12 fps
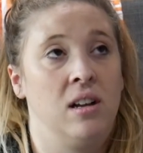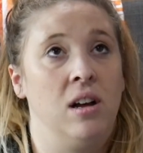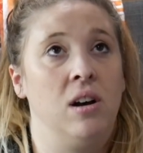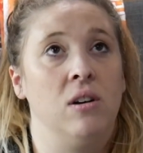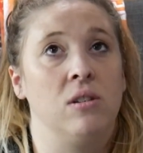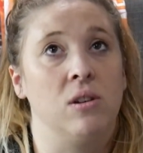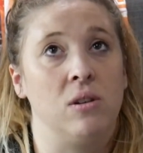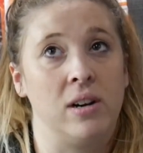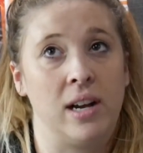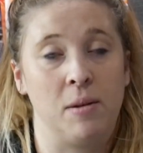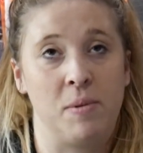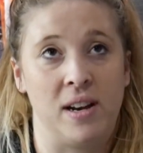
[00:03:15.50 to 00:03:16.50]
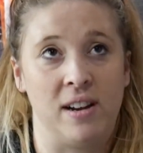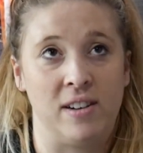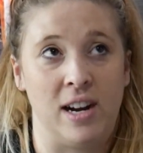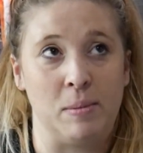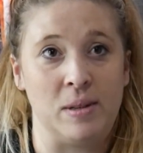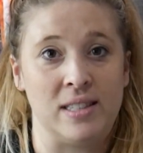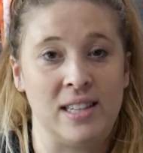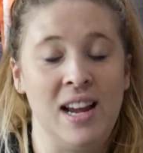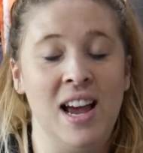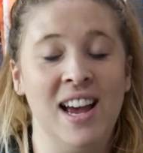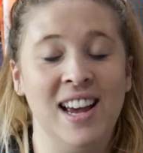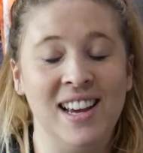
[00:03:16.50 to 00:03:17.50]
oh Lord, I hope that never happens.
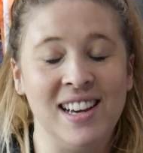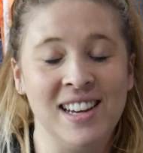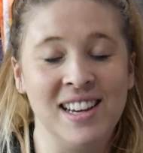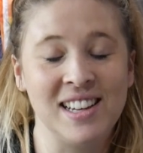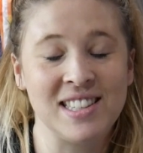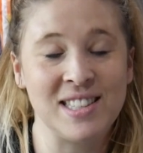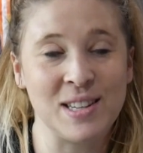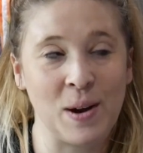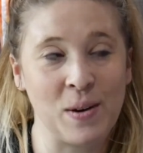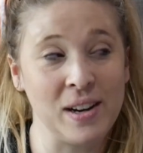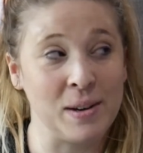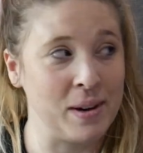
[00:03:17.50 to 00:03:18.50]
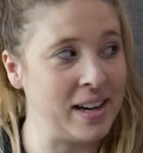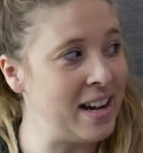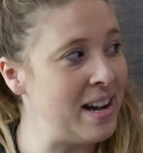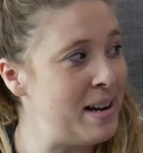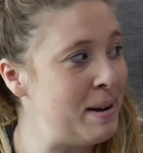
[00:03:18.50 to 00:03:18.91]
So anyway,